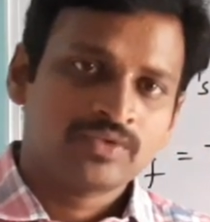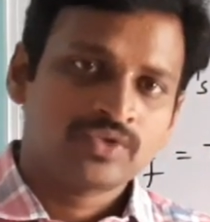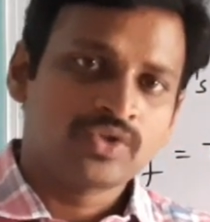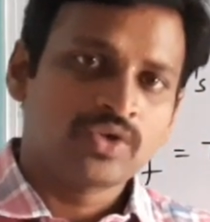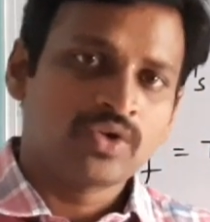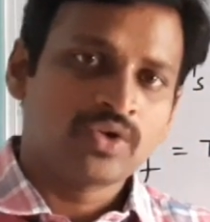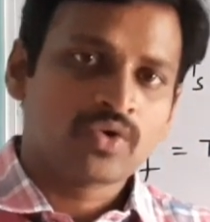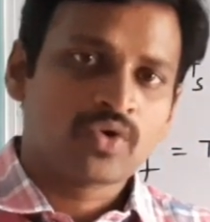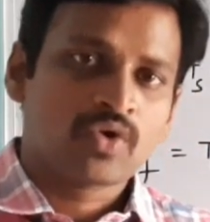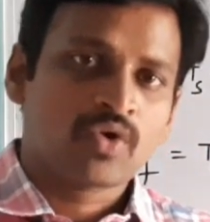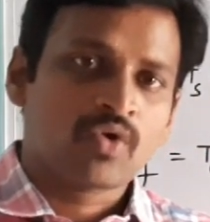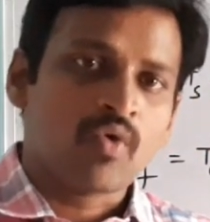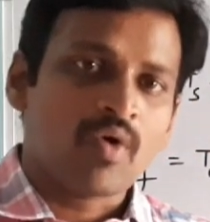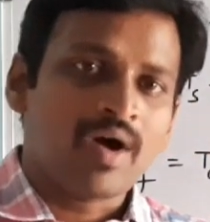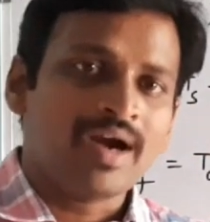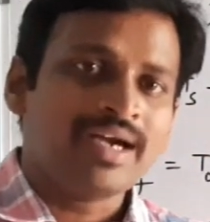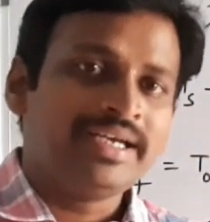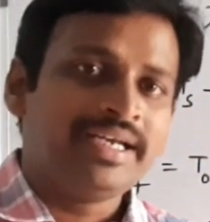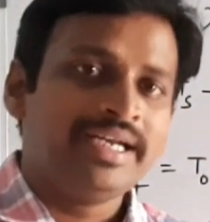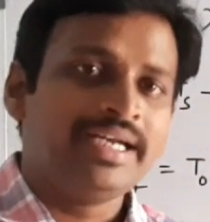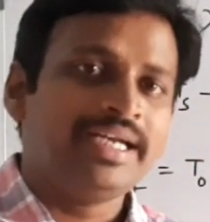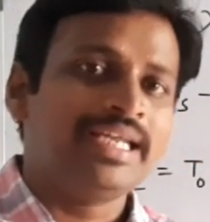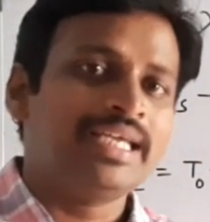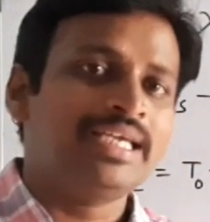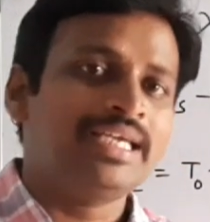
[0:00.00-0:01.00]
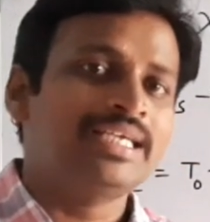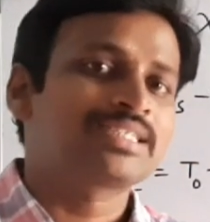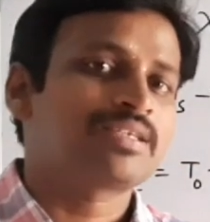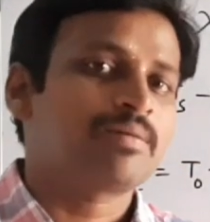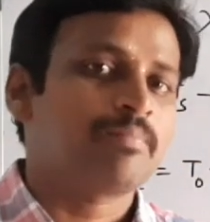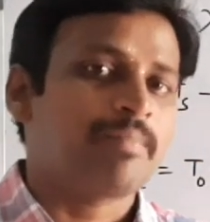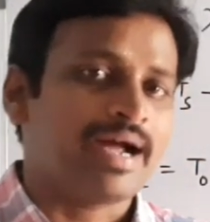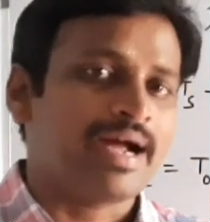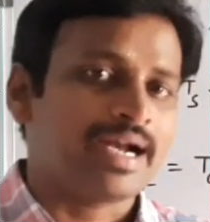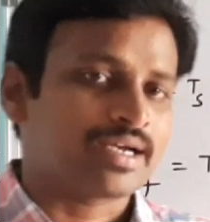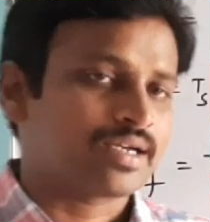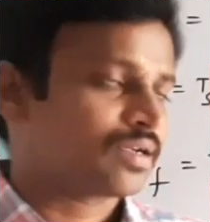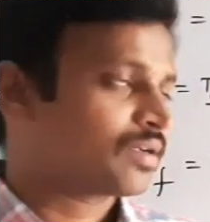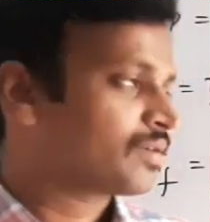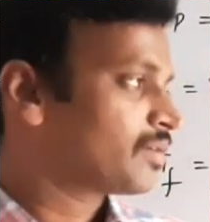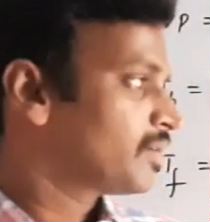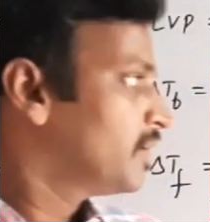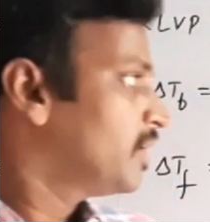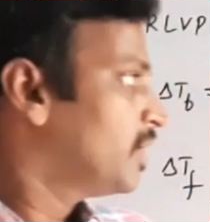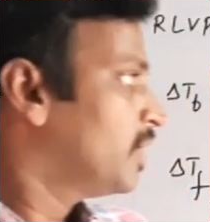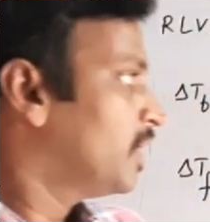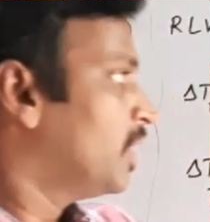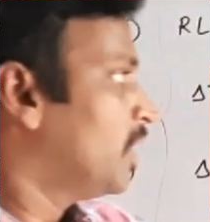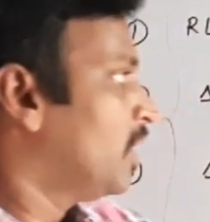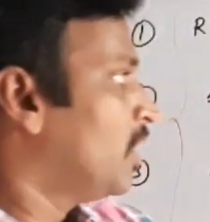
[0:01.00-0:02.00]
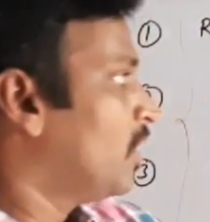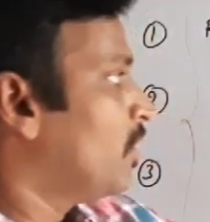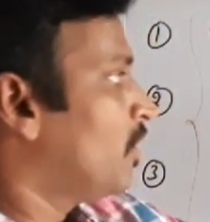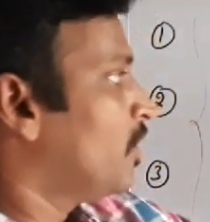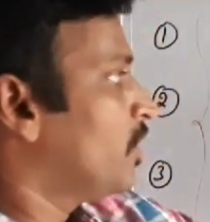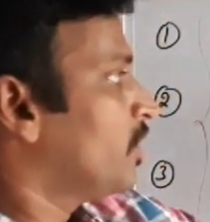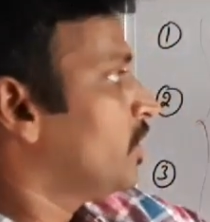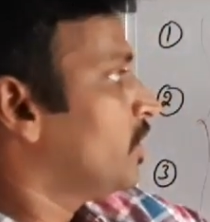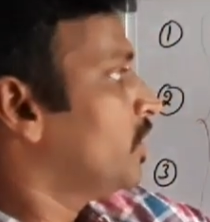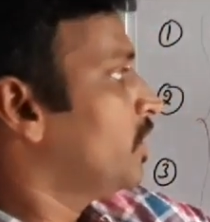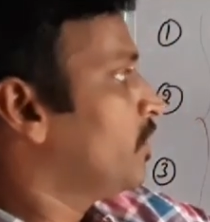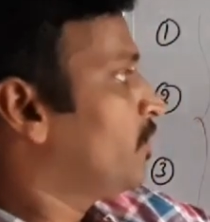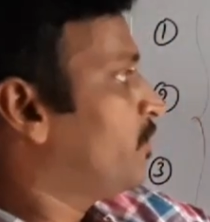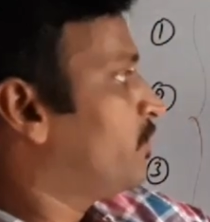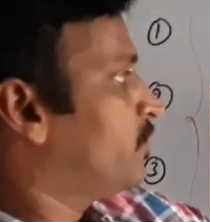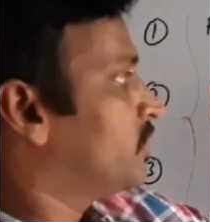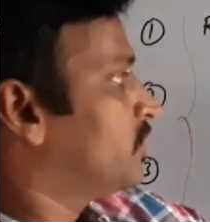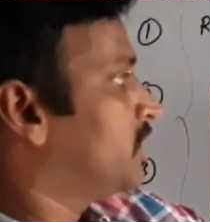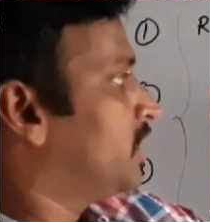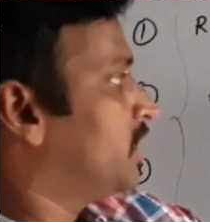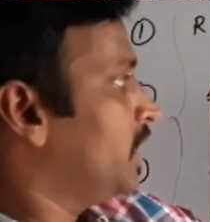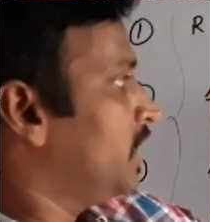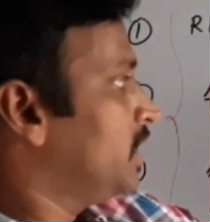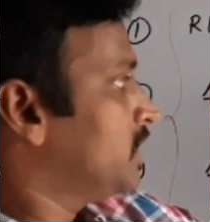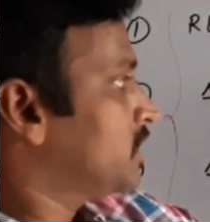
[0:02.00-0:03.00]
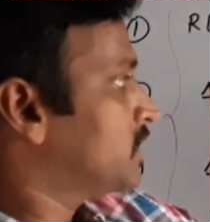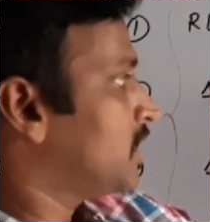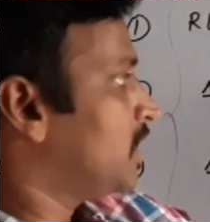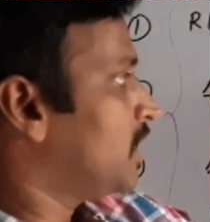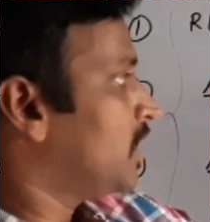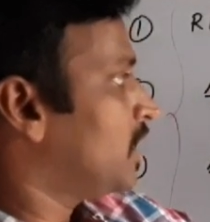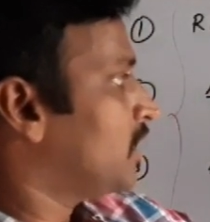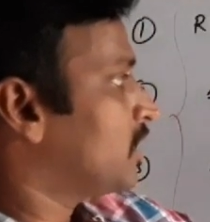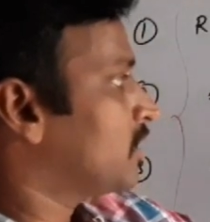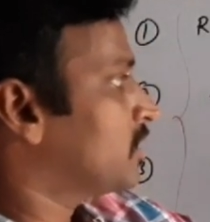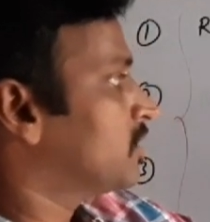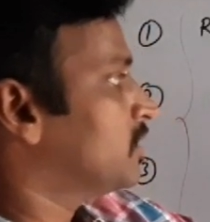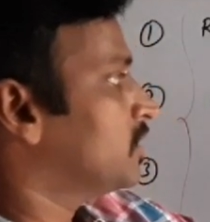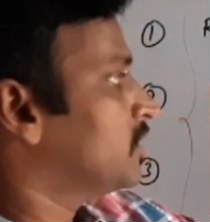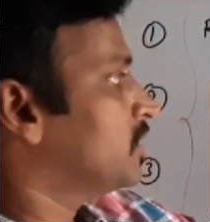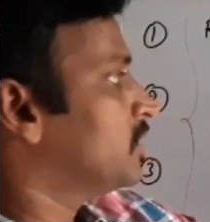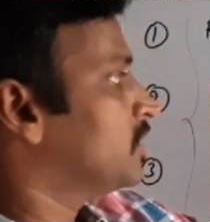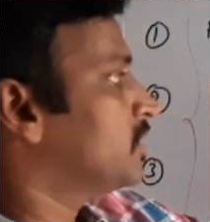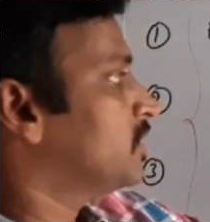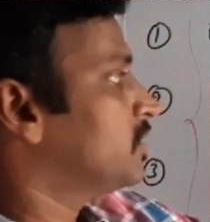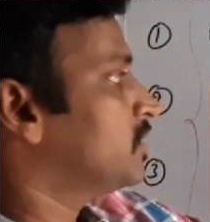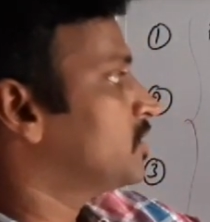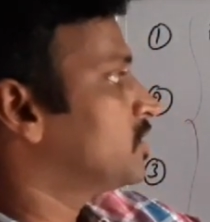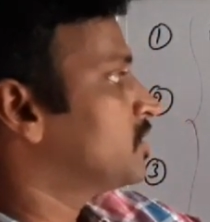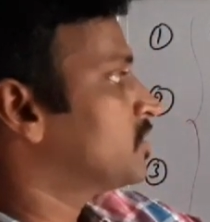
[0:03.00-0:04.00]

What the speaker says: So quantity is a matter. If these are the